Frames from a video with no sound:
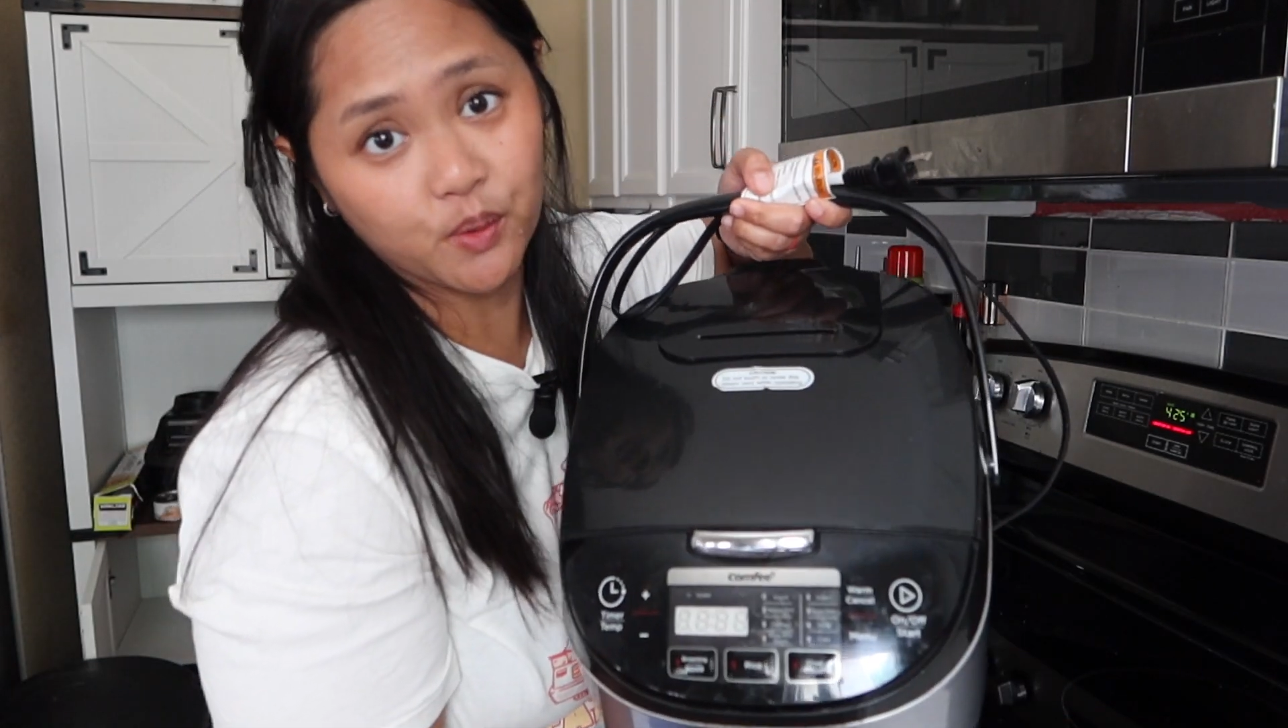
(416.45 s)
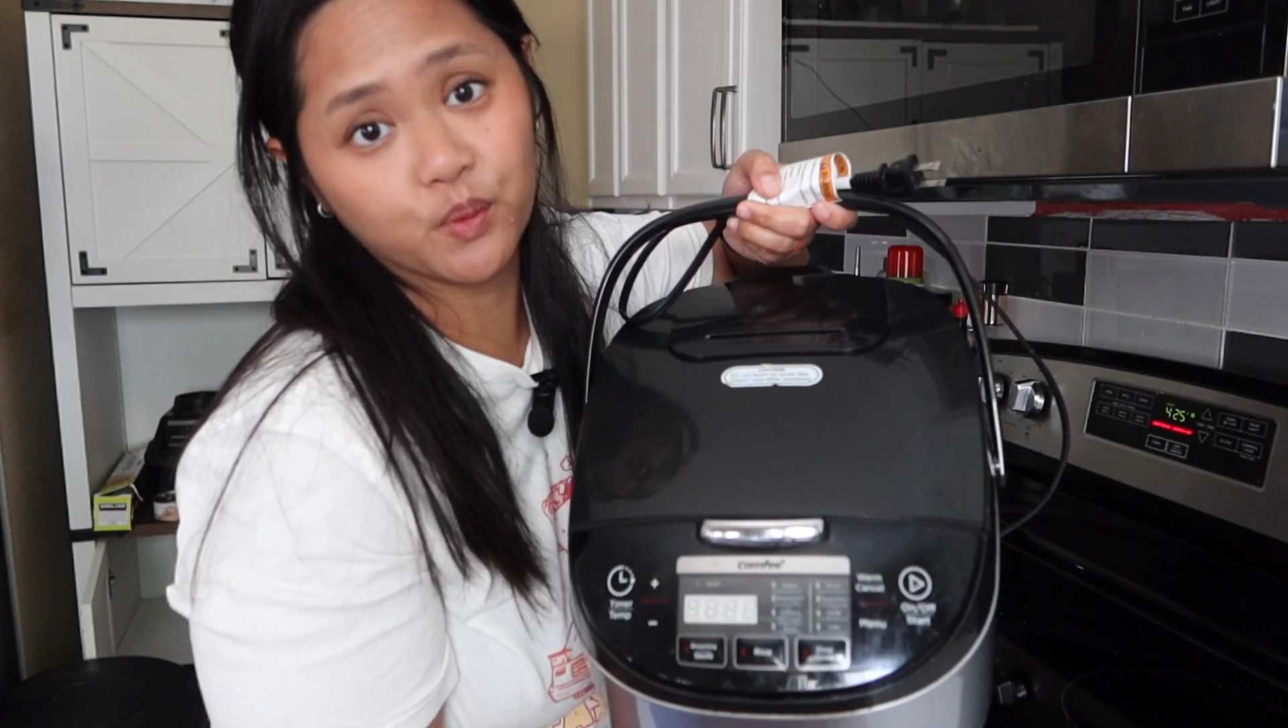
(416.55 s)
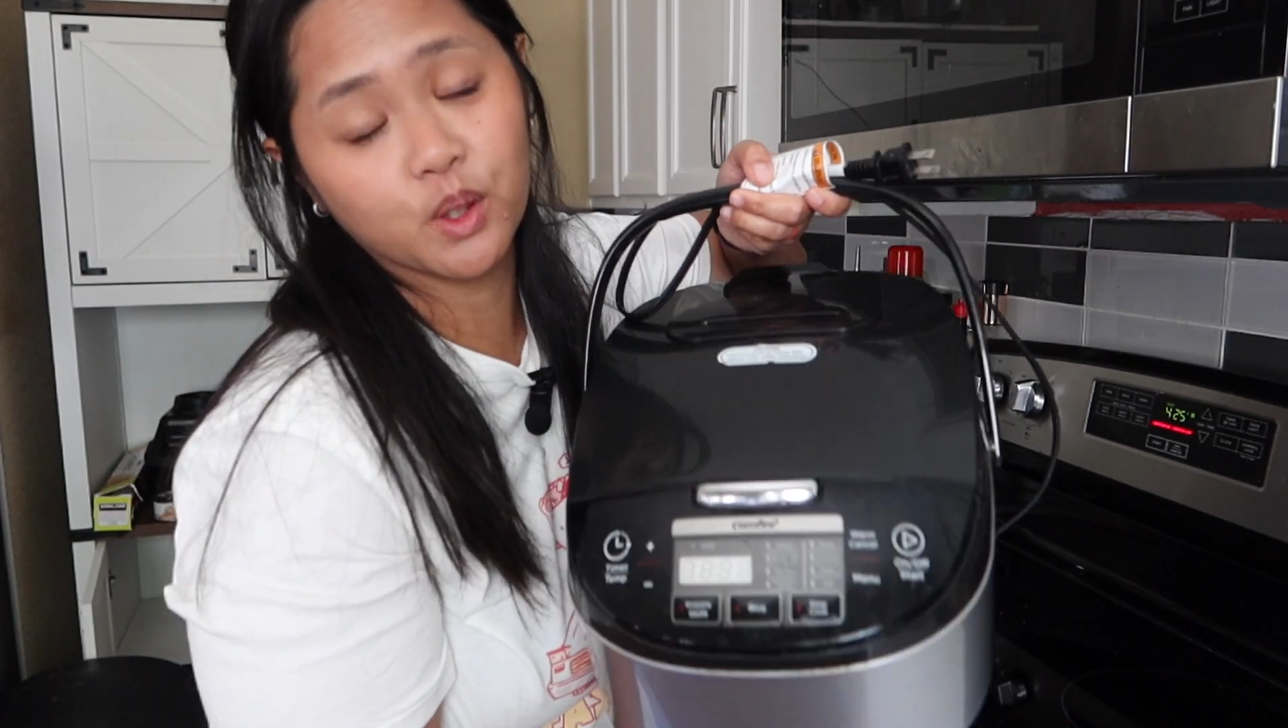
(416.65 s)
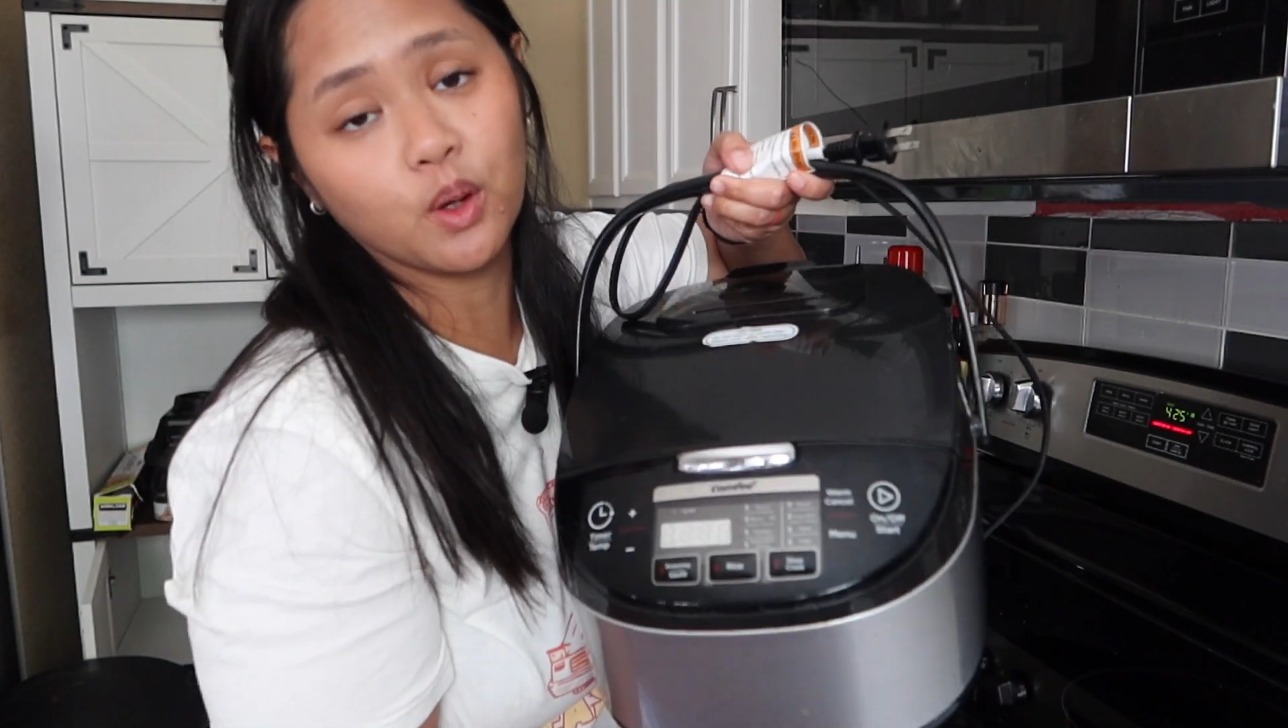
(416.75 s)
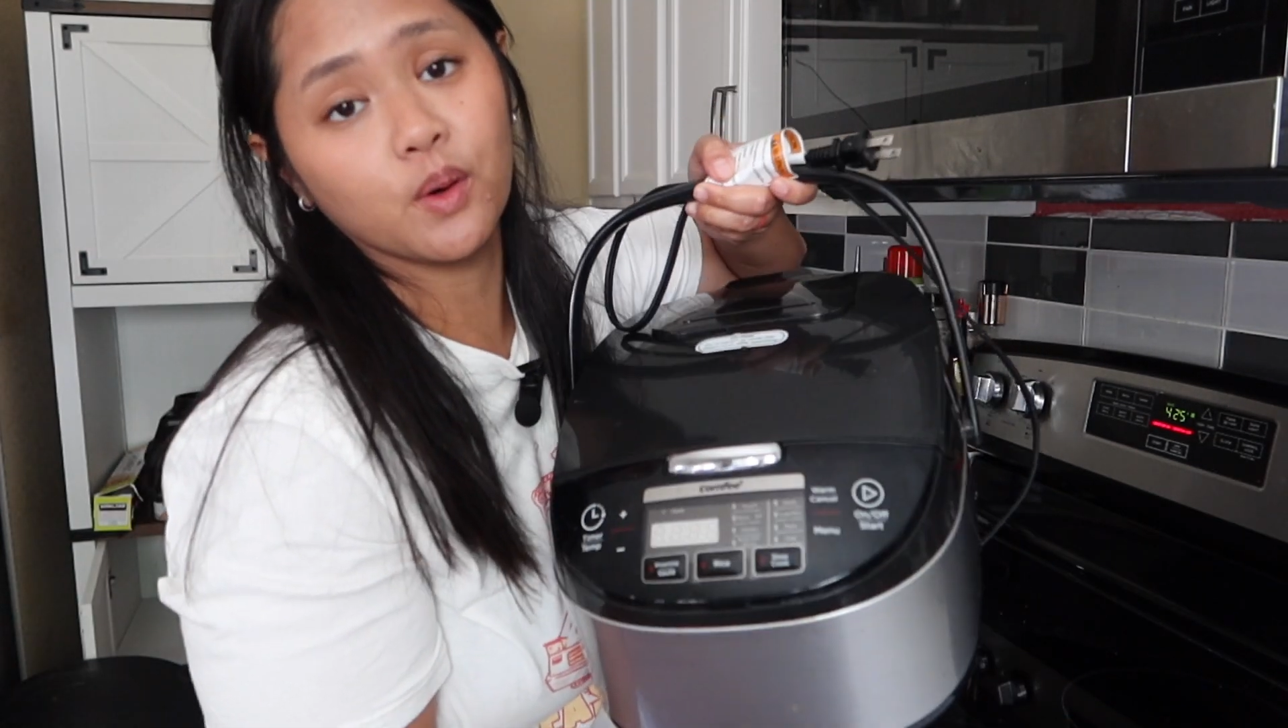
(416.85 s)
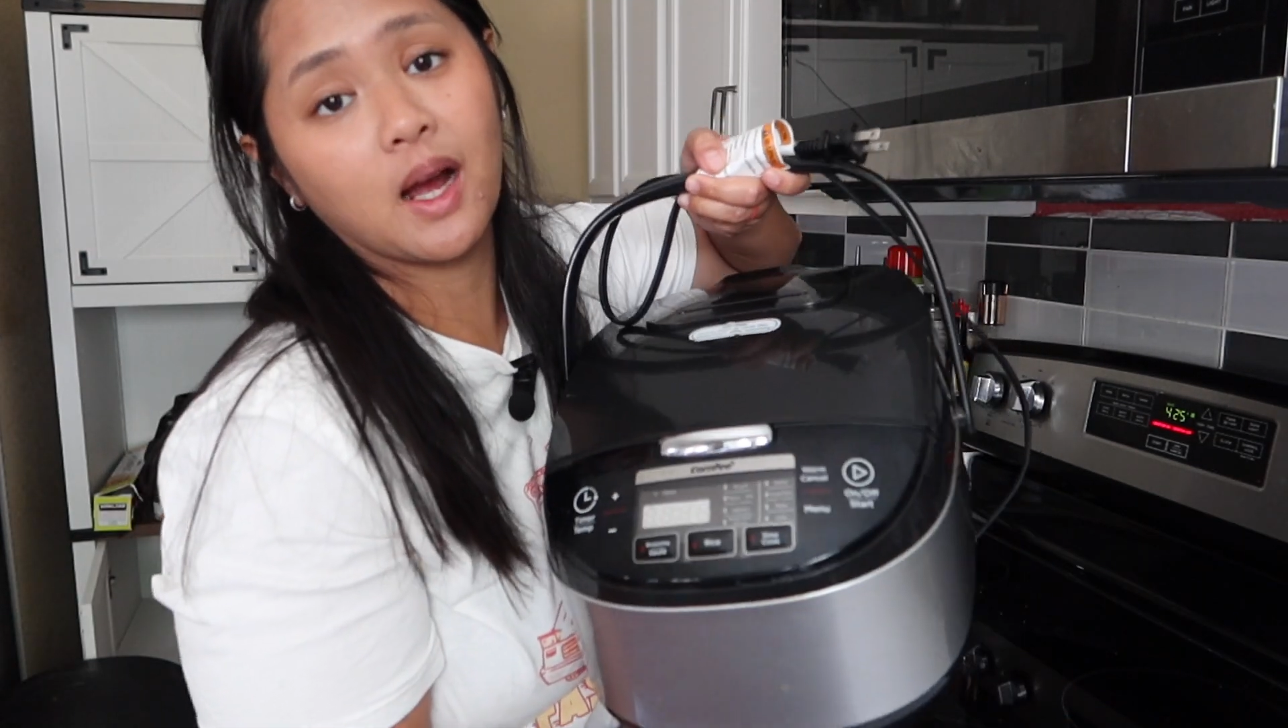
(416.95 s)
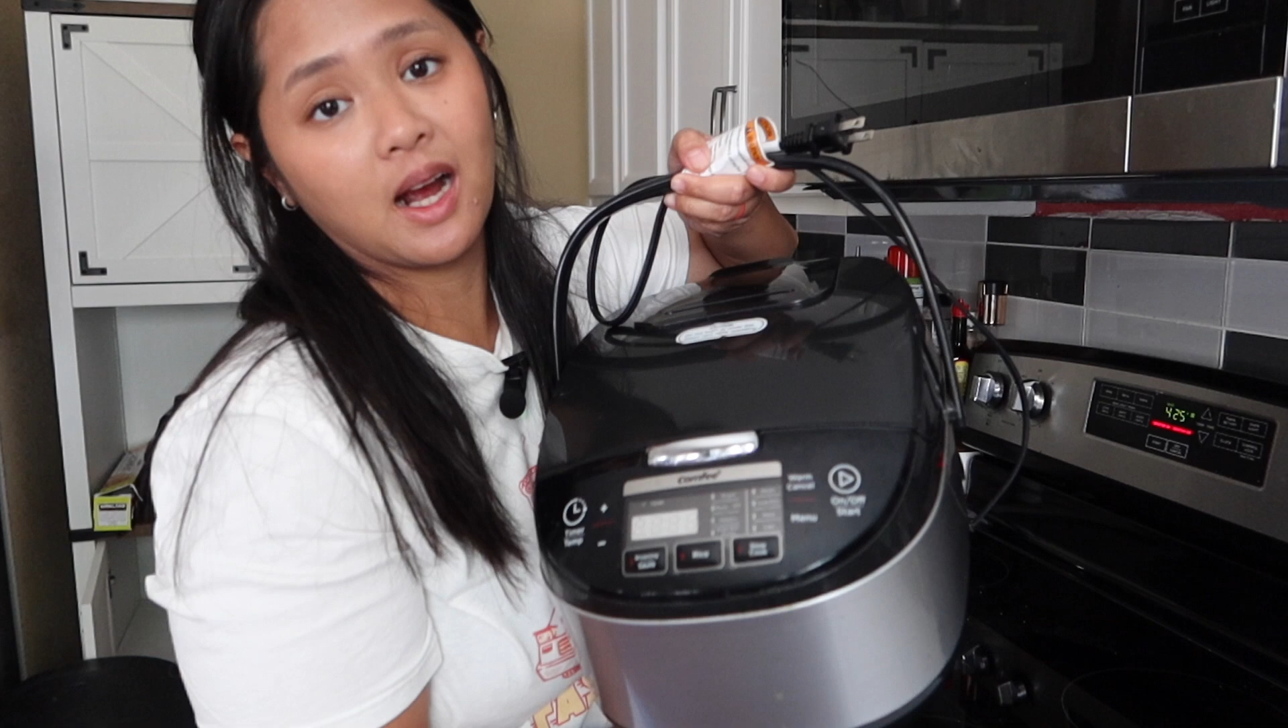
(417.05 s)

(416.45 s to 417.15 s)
if you don't